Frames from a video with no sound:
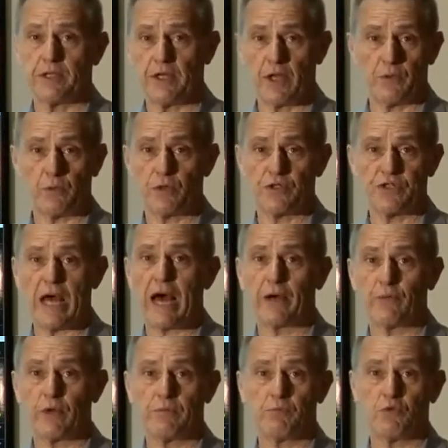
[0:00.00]
In other words, how do
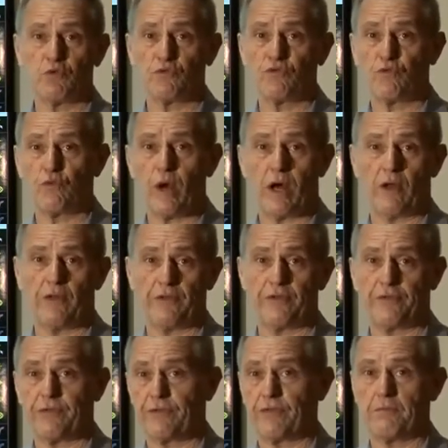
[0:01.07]
we move
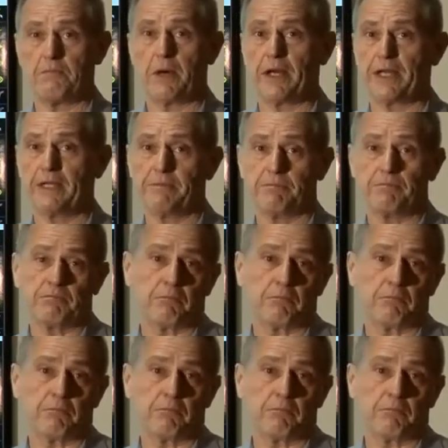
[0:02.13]
wealth, money,